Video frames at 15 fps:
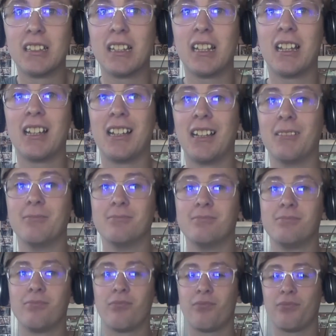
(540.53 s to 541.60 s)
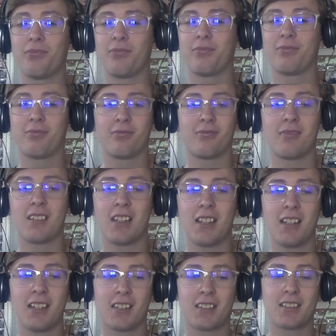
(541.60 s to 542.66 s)
I
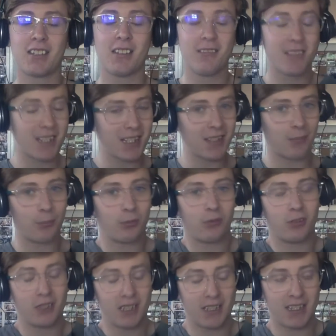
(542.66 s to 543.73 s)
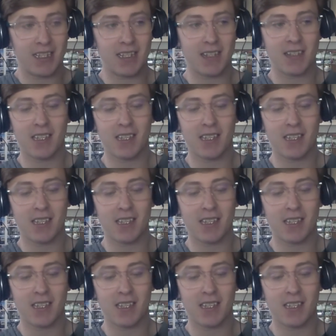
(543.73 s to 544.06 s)
don't see the point of this.